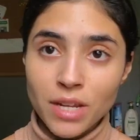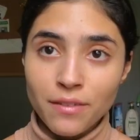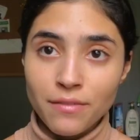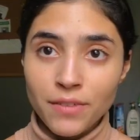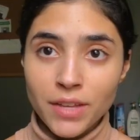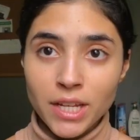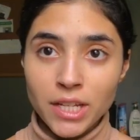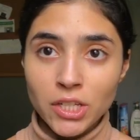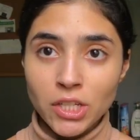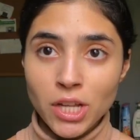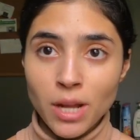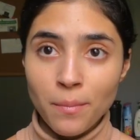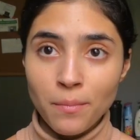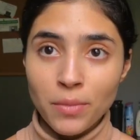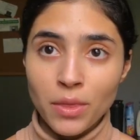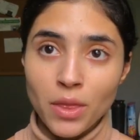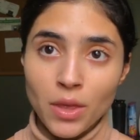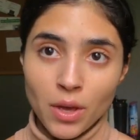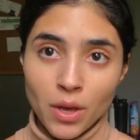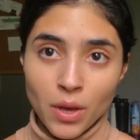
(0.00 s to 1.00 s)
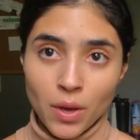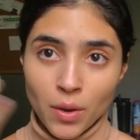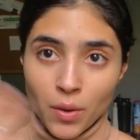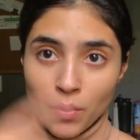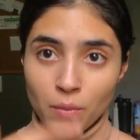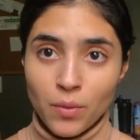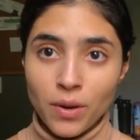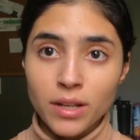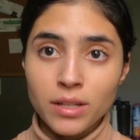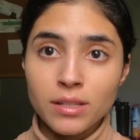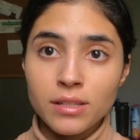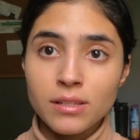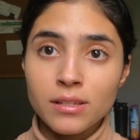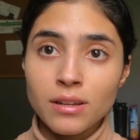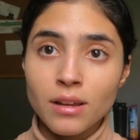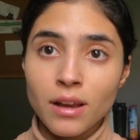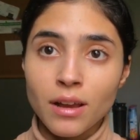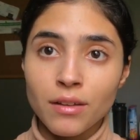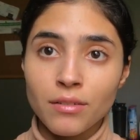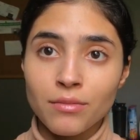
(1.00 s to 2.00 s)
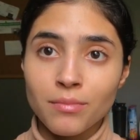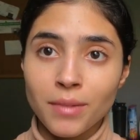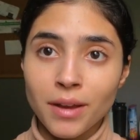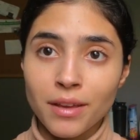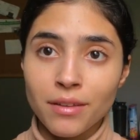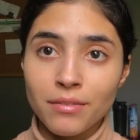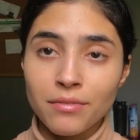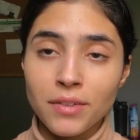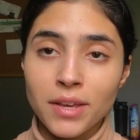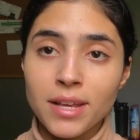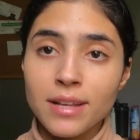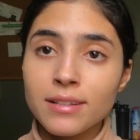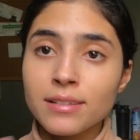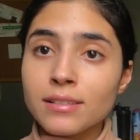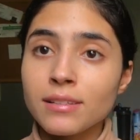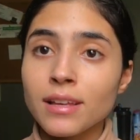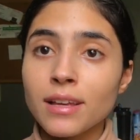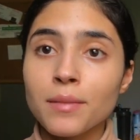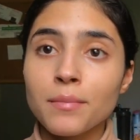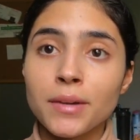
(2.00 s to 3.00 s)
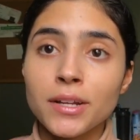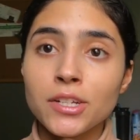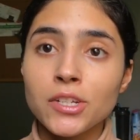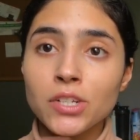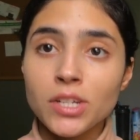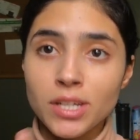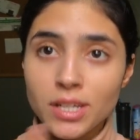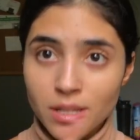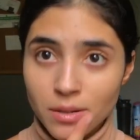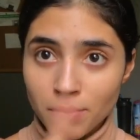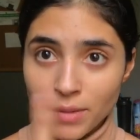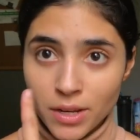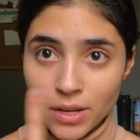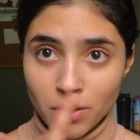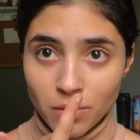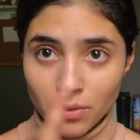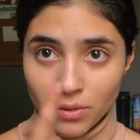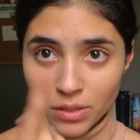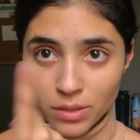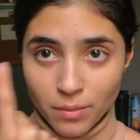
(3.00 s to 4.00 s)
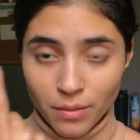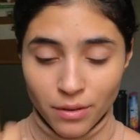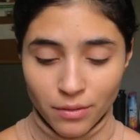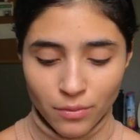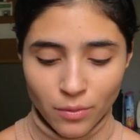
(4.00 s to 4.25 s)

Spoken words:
gonna finish up the rest of my face, like my chin, my nose, my